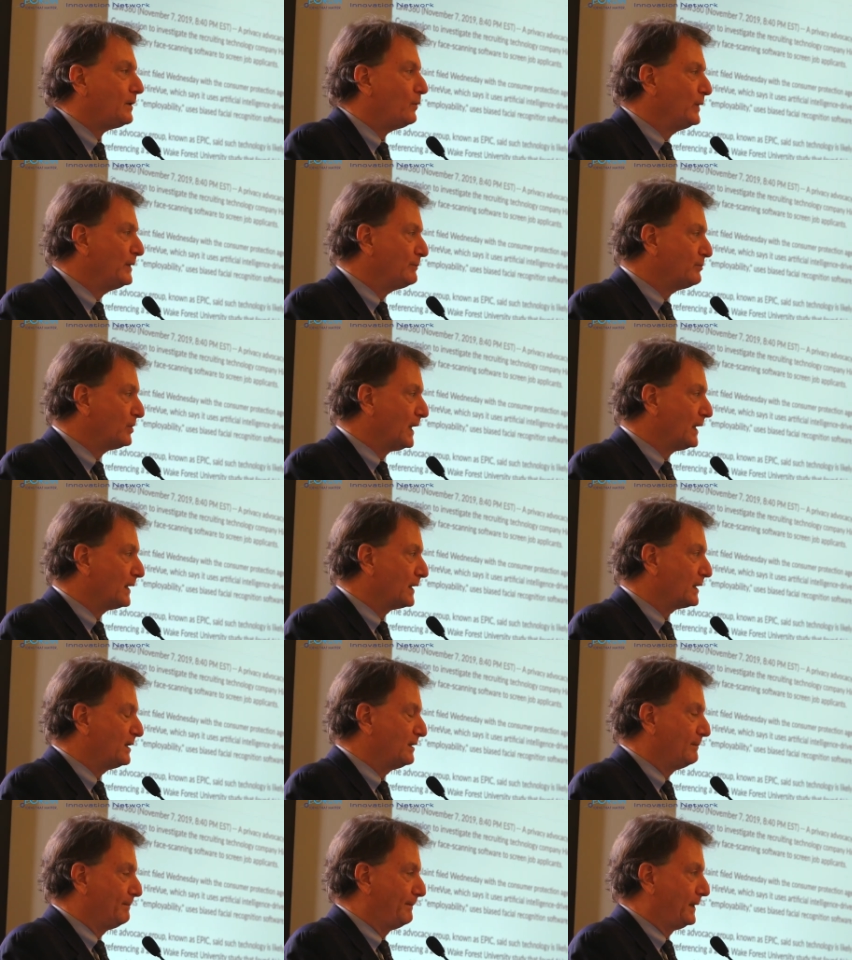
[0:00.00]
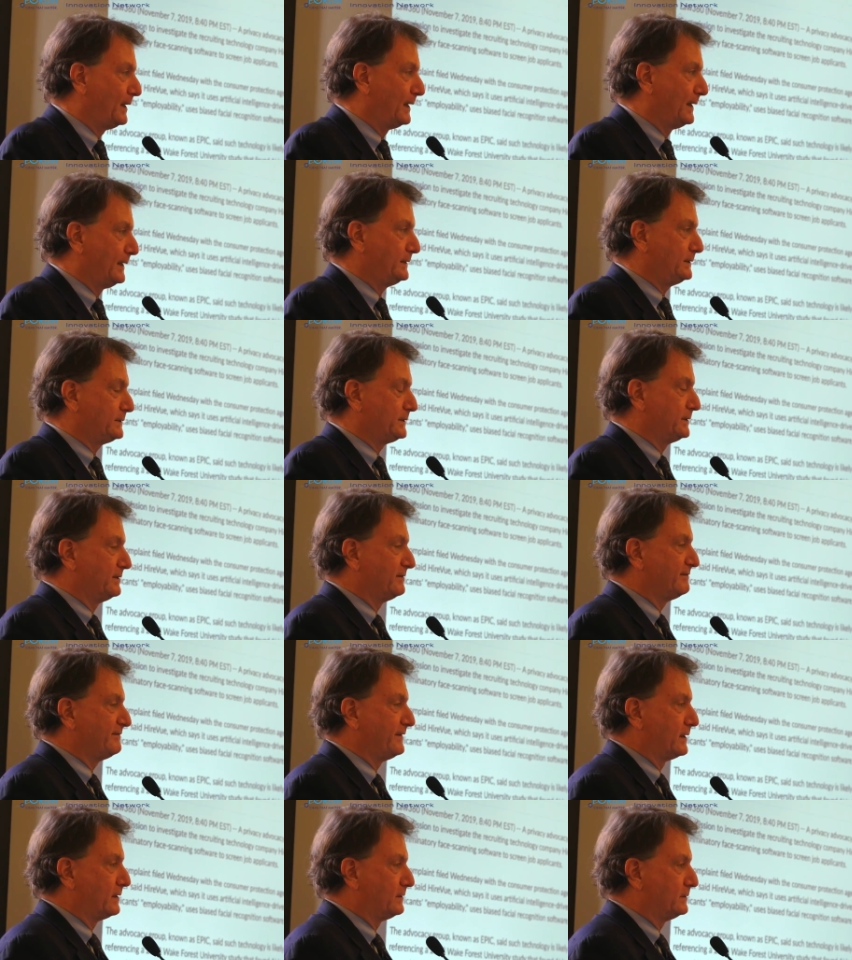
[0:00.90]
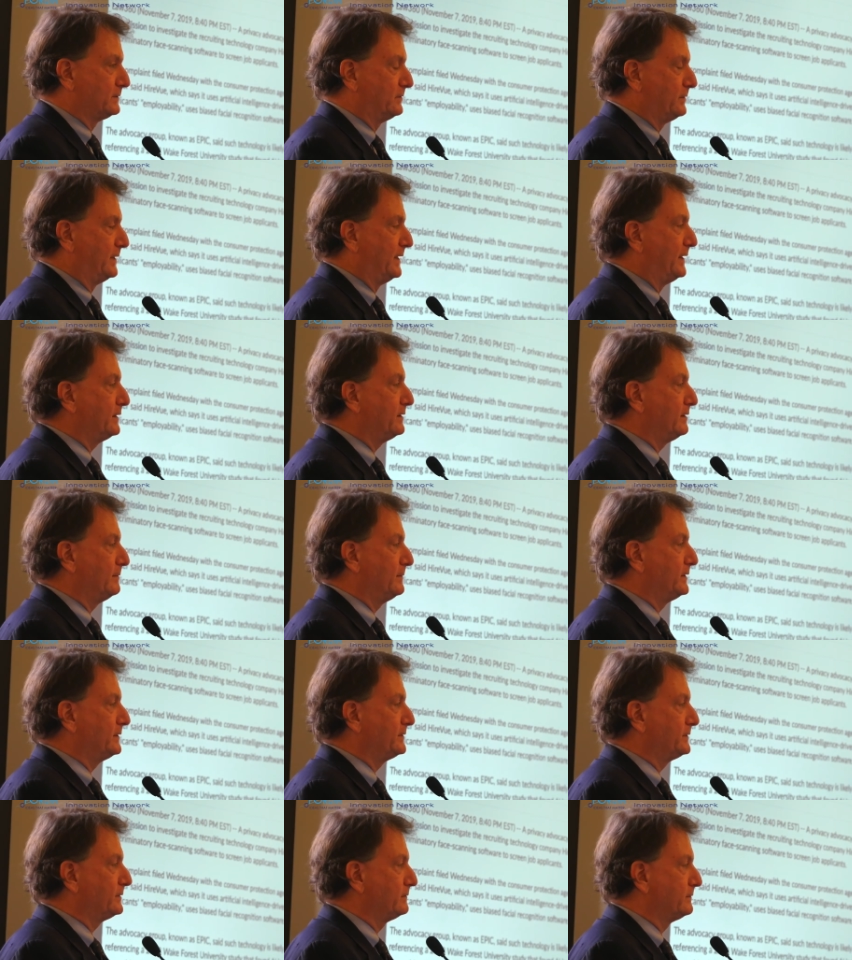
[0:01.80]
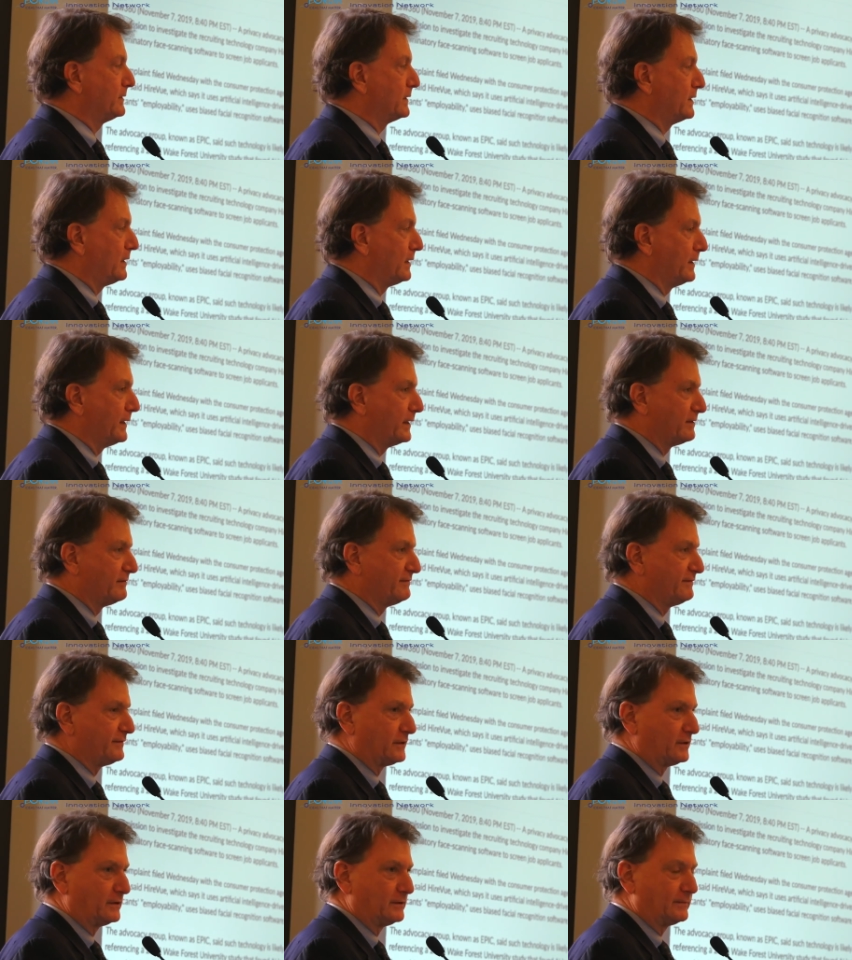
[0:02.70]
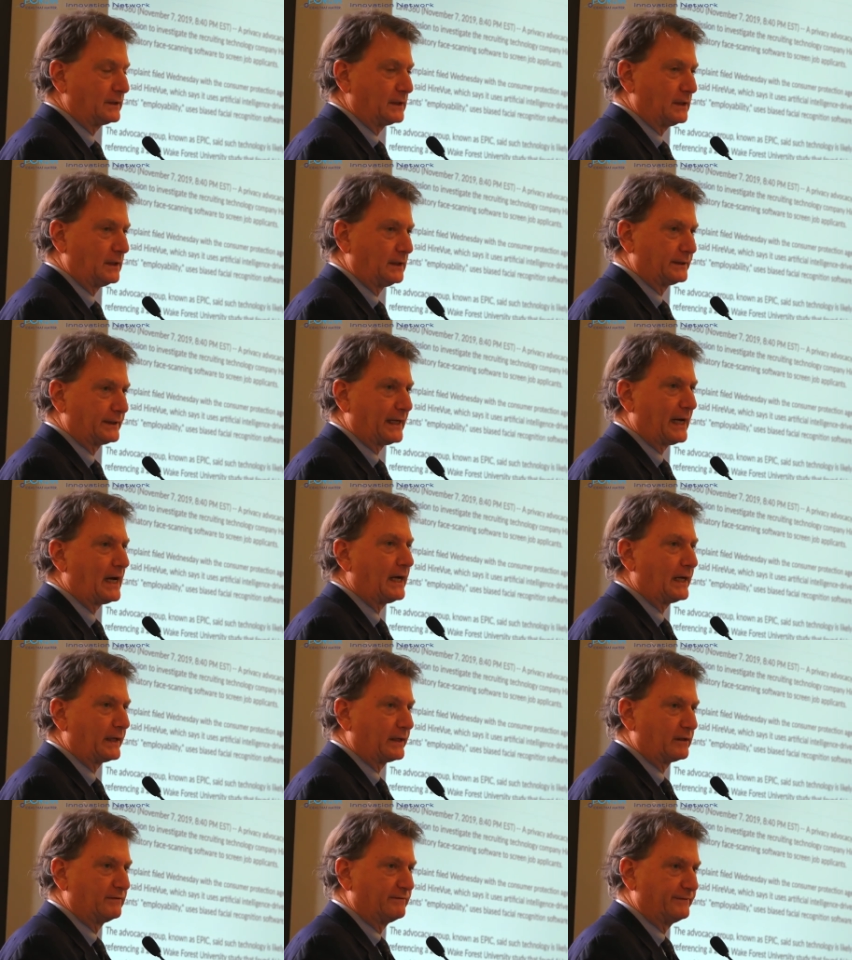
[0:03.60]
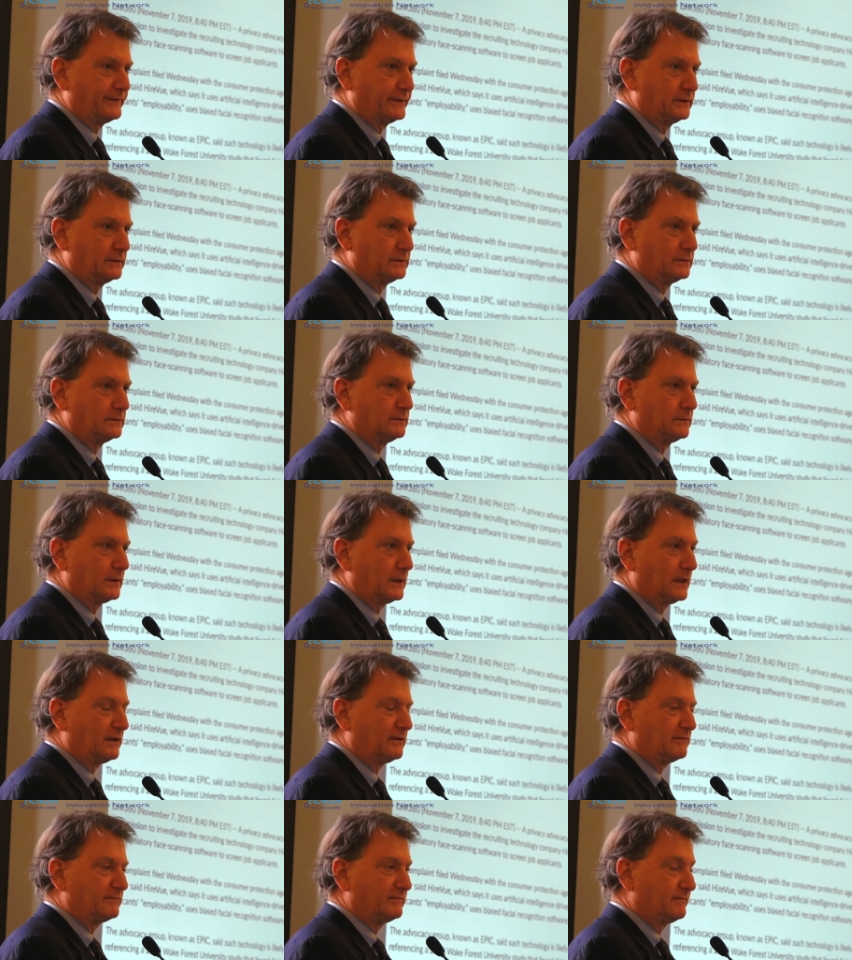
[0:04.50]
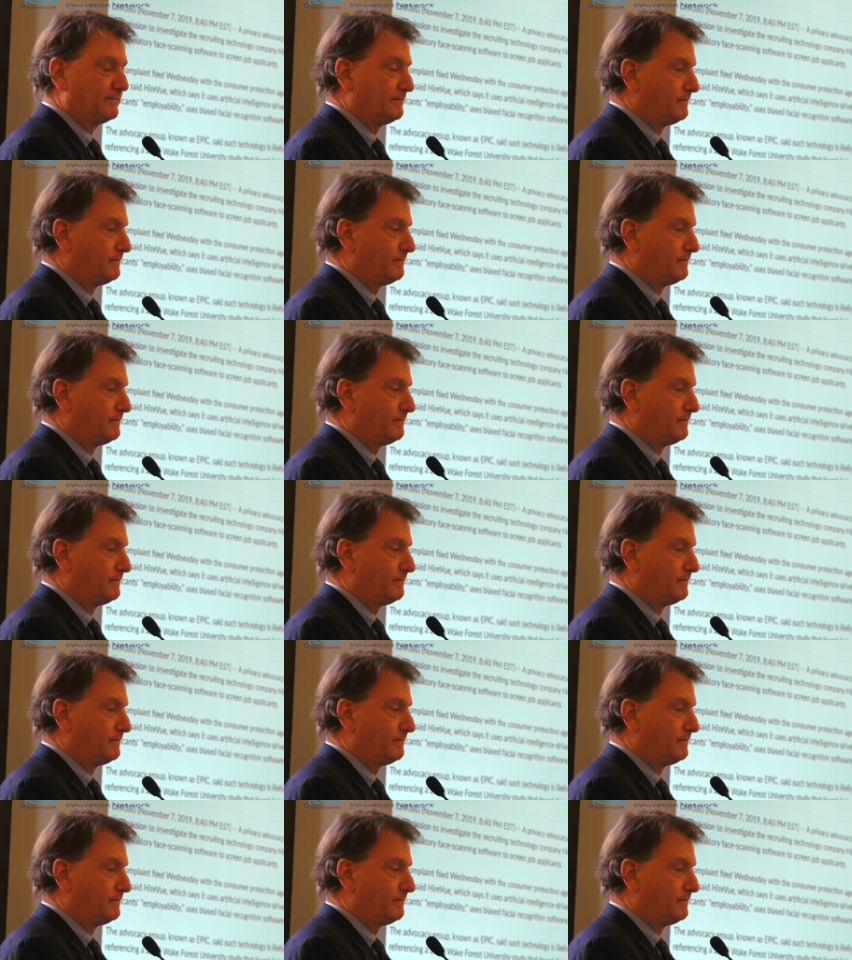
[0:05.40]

we brought a complaint to the Federal Trade Commission regarding a firm called HireVue, uh,